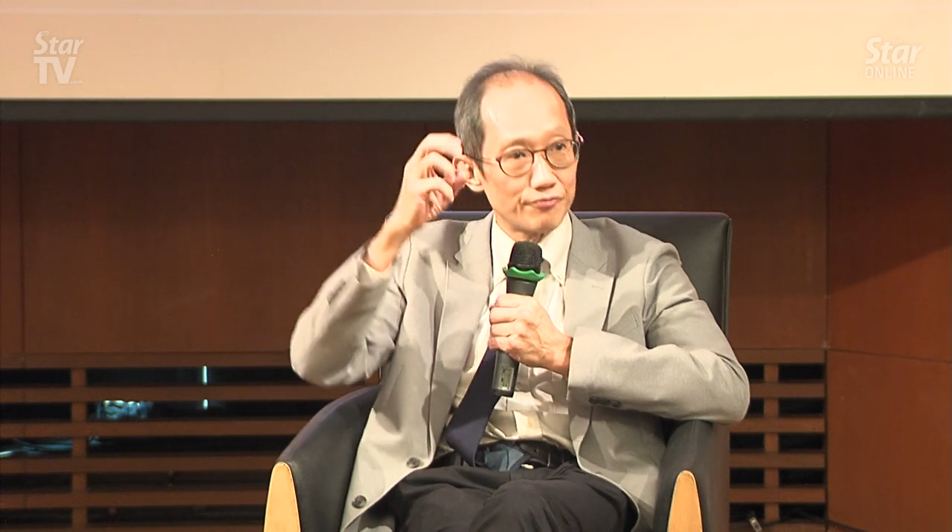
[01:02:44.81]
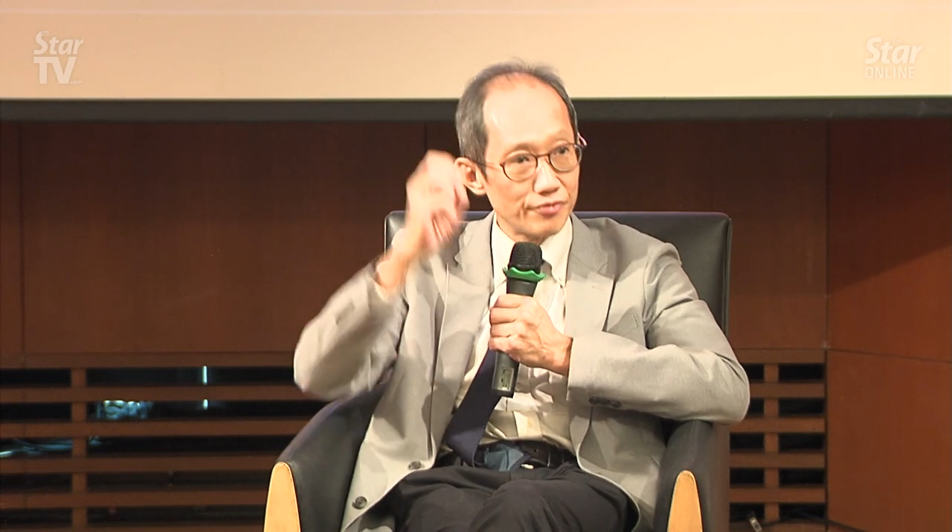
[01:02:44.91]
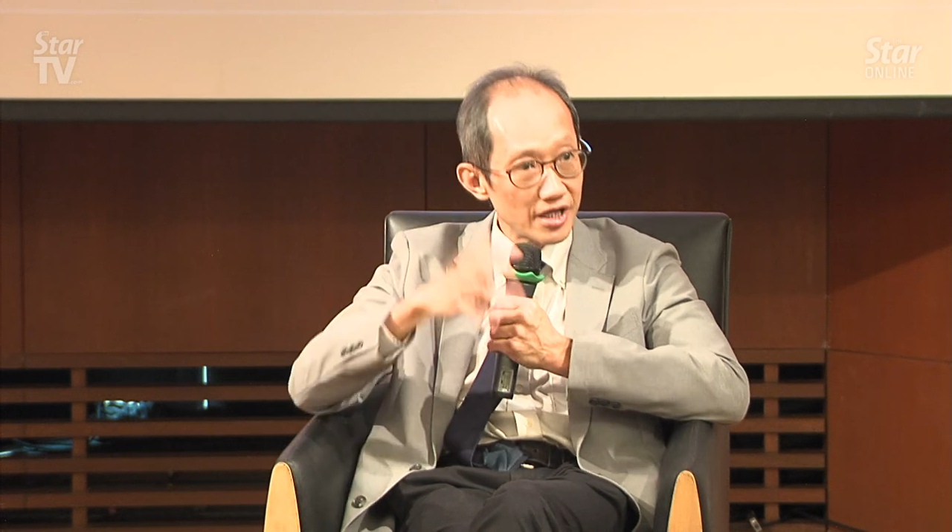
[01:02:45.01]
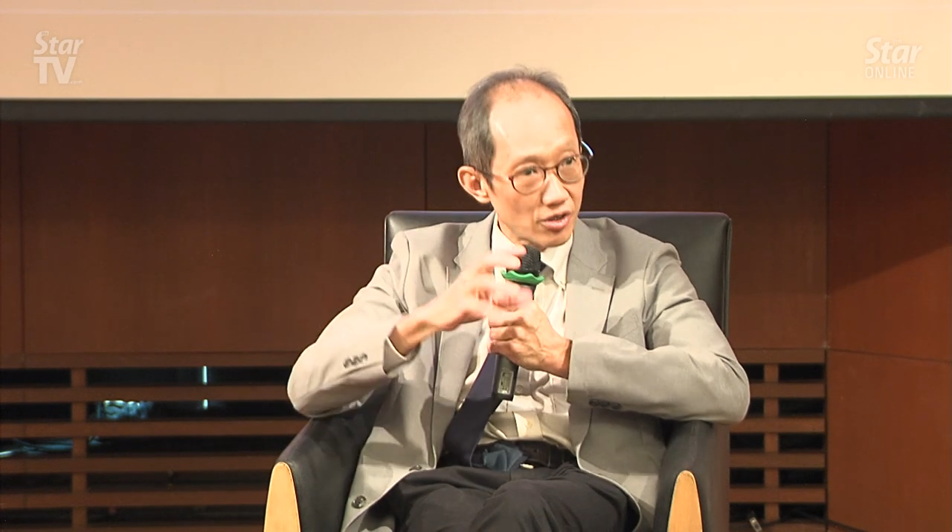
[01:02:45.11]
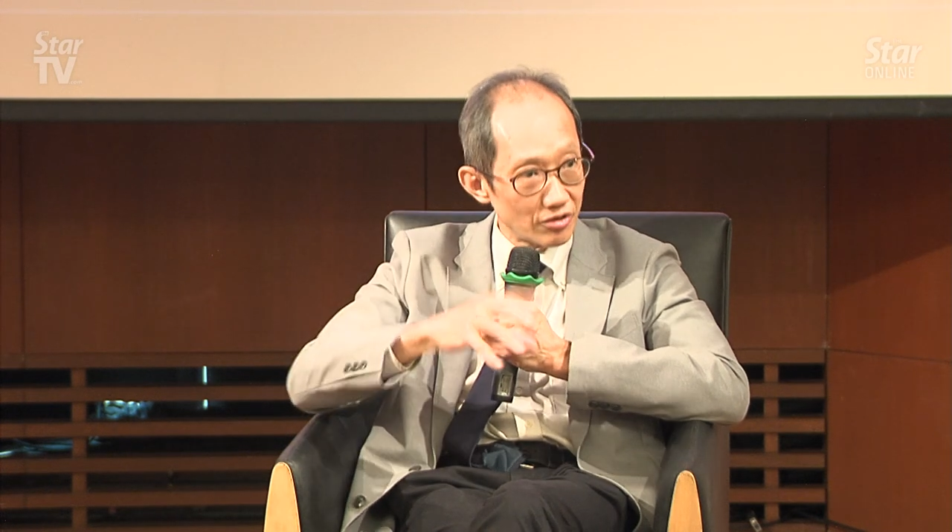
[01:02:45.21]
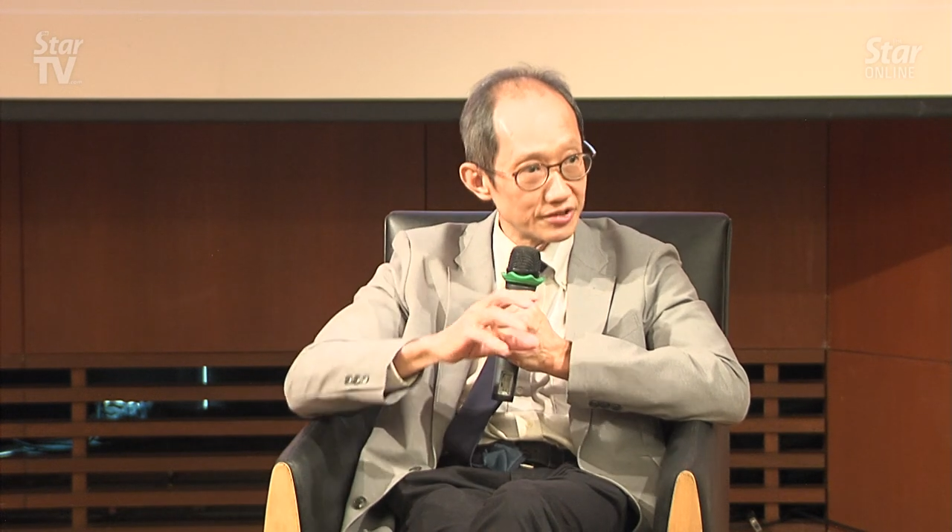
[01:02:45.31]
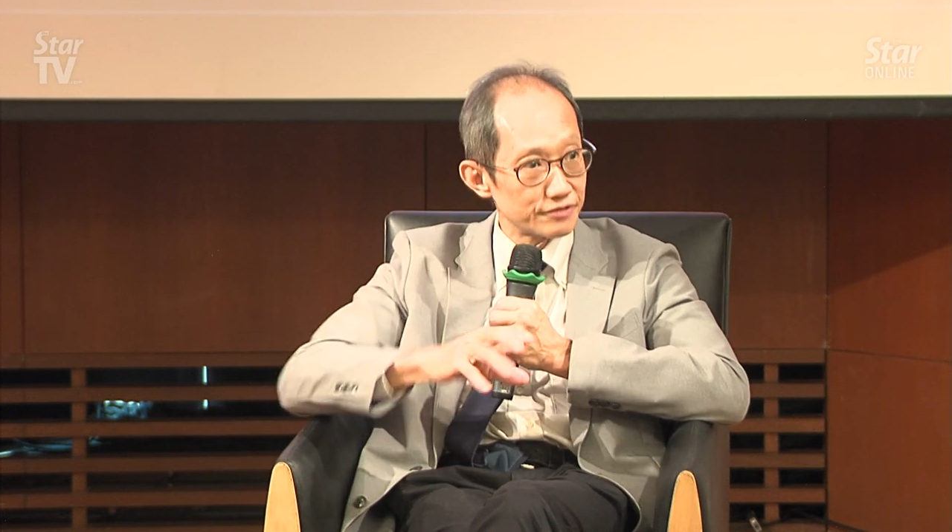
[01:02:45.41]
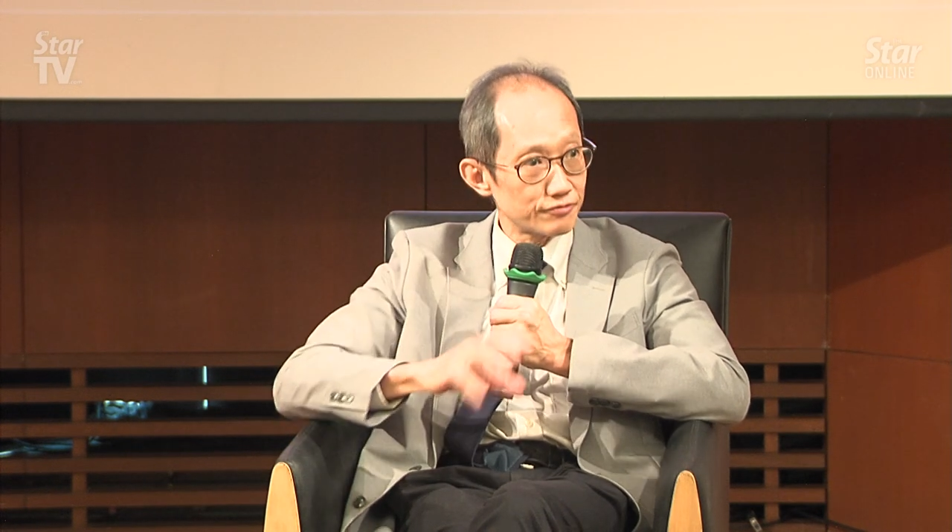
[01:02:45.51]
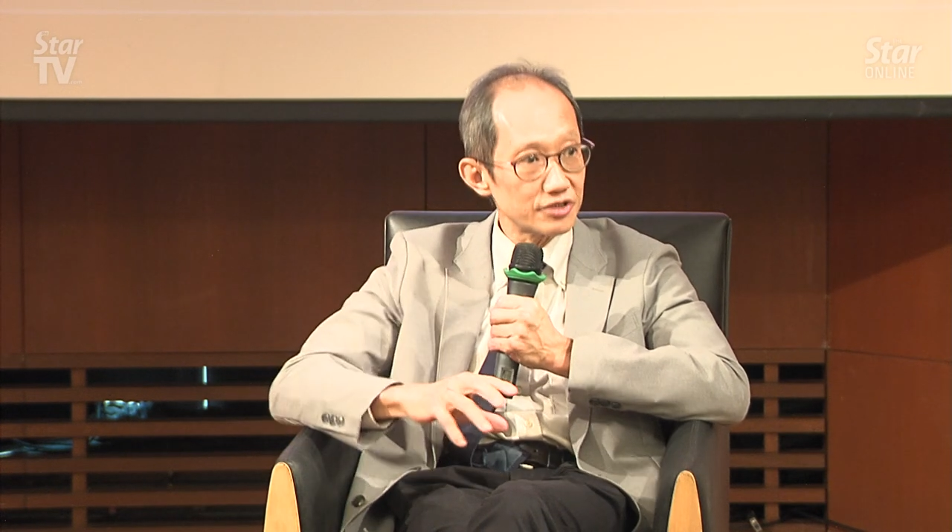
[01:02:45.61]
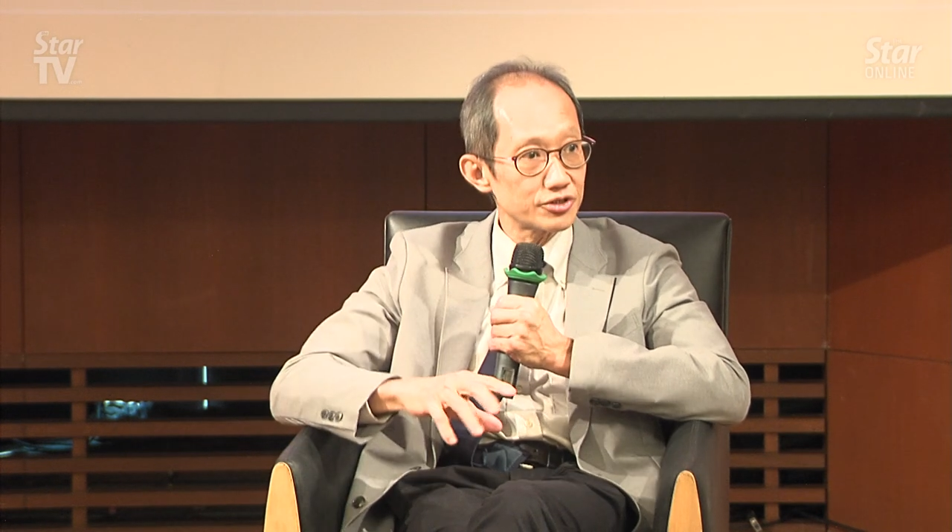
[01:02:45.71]

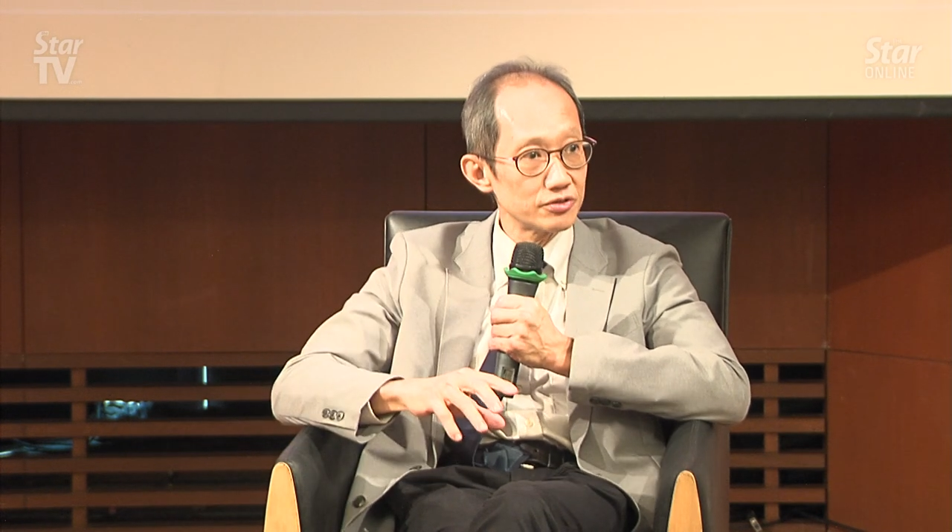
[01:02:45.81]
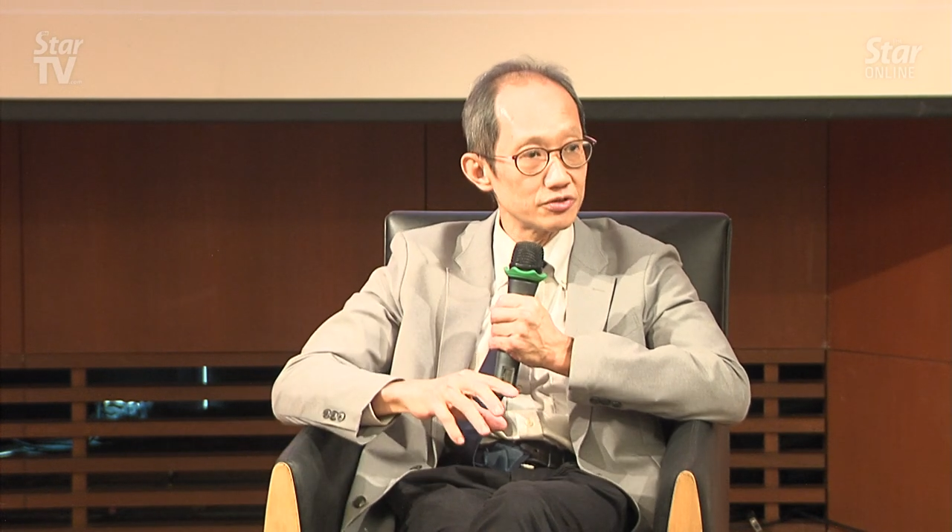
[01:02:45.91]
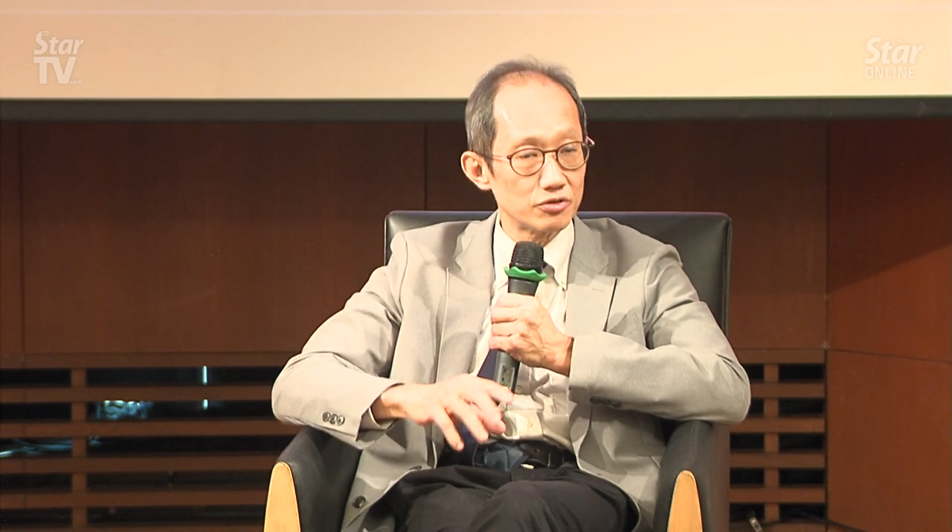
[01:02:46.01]
reconstruction